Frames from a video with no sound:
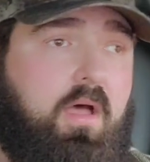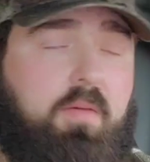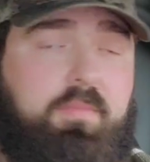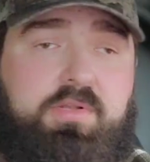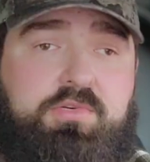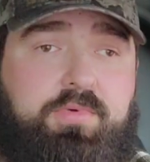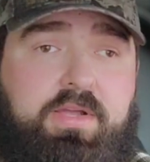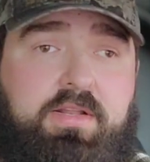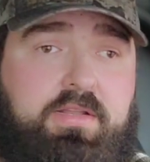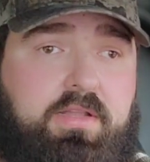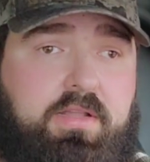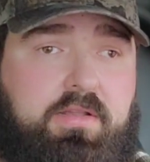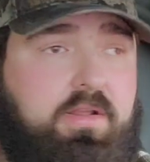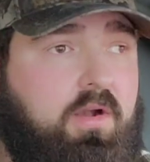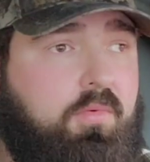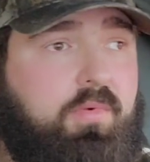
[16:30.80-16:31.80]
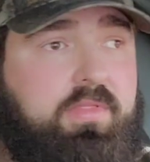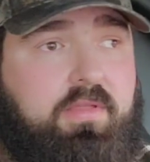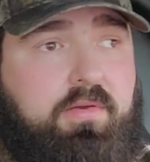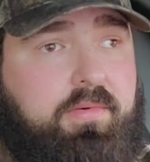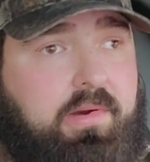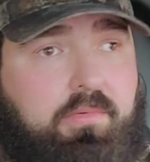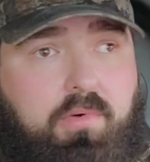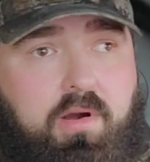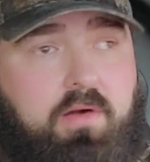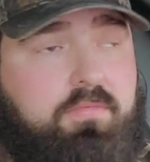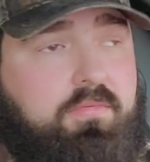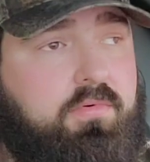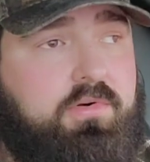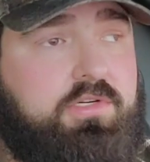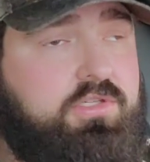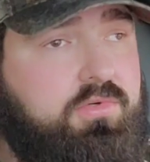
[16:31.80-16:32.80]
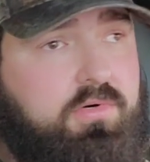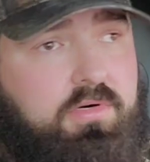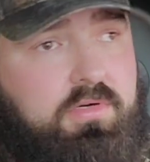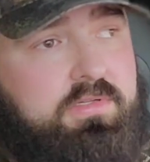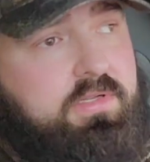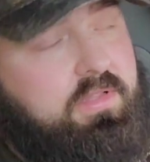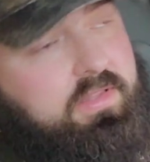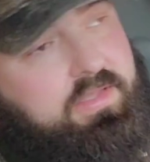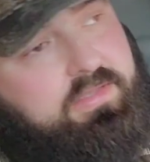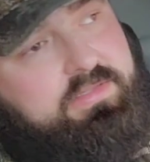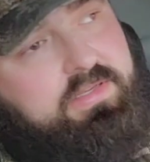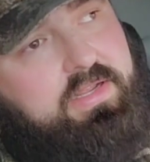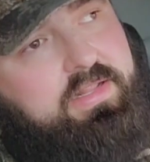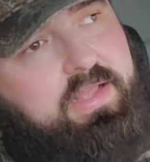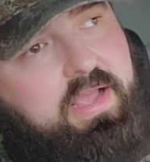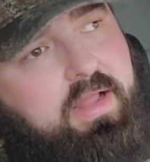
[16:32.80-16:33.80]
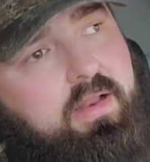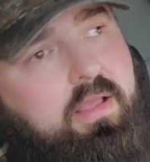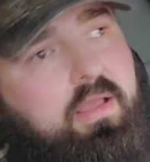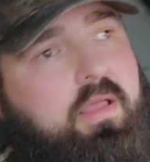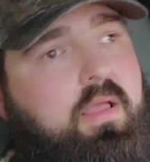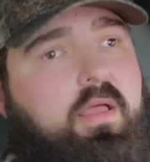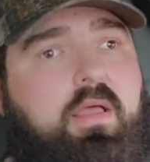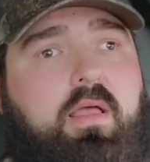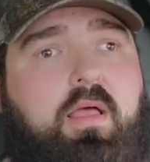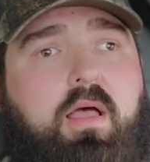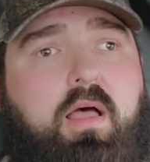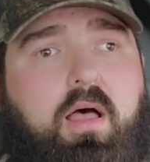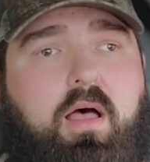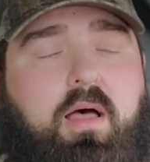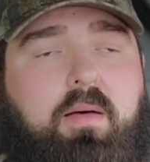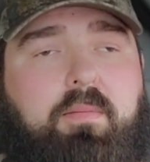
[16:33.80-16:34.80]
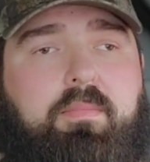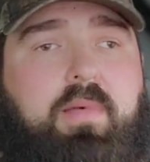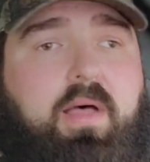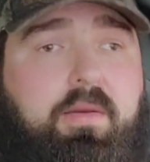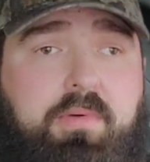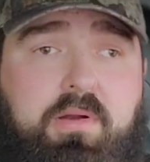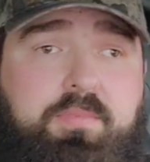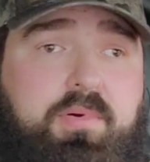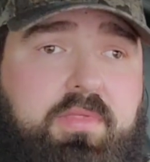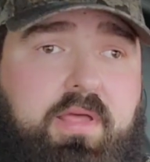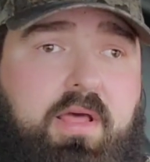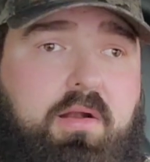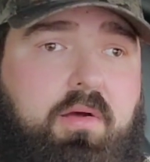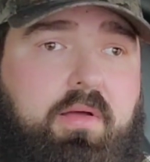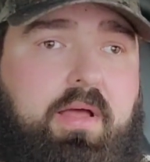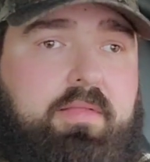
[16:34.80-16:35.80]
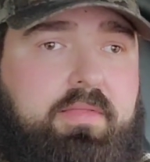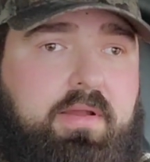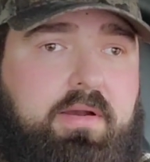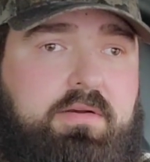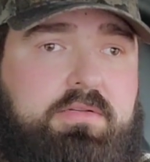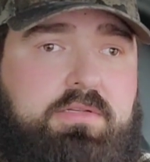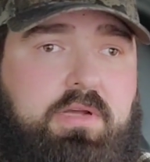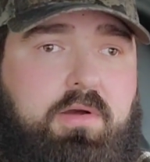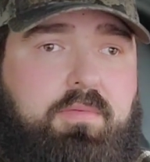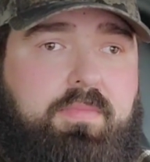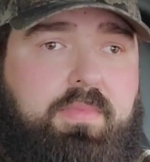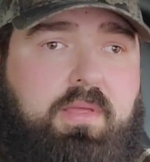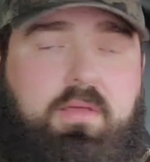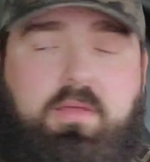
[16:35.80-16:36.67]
between, you know, what they require for insurance and things like that. I want to put that all out there. So,